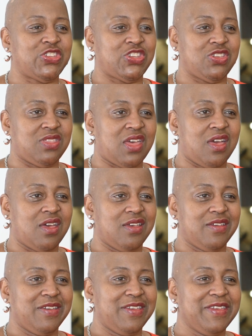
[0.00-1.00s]
to do that,
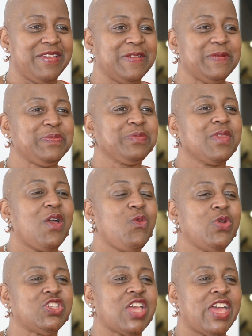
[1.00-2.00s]

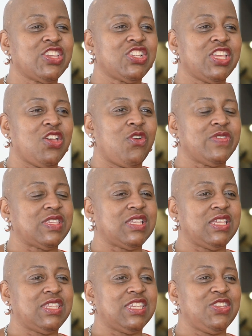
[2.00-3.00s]
which actually
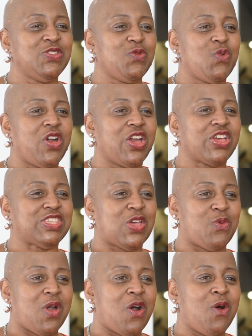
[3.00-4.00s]
obviously didn't work so
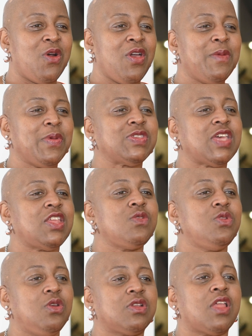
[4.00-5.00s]
well because I
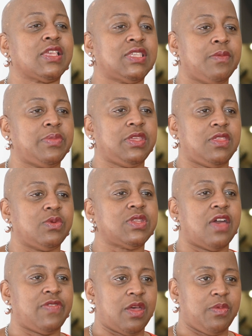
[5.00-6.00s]
don't look like somebody that would
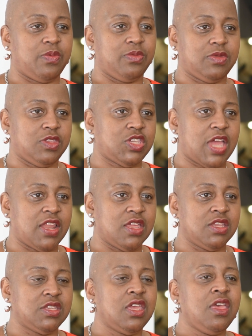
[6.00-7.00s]
have that
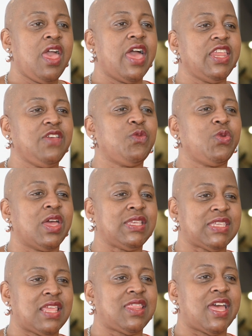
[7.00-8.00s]
challenge. And even when I
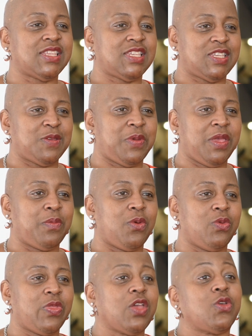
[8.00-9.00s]
said that to
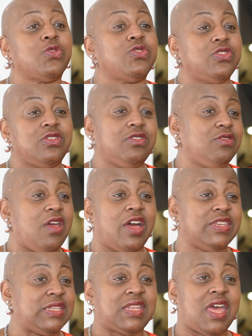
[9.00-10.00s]
people, they couldn't
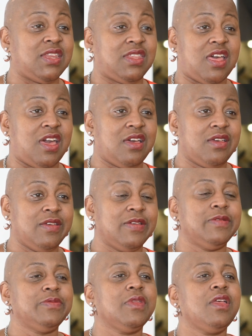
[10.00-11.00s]
understand that.
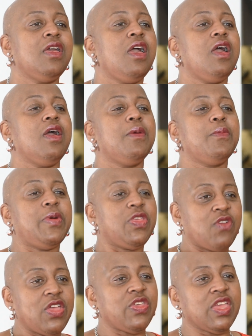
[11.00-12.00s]
But the
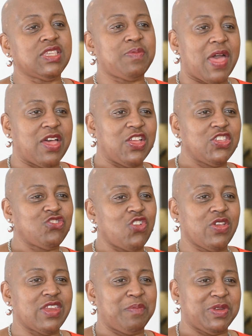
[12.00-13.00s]
great thing is about
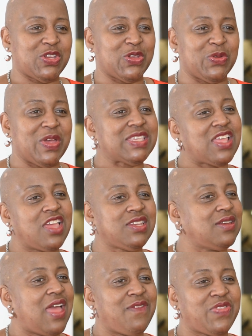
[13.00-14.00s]
stroke number two is I
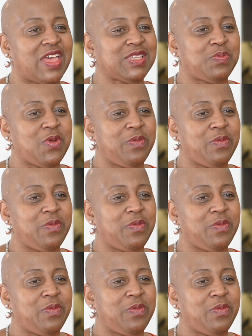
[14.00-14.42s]
don't have that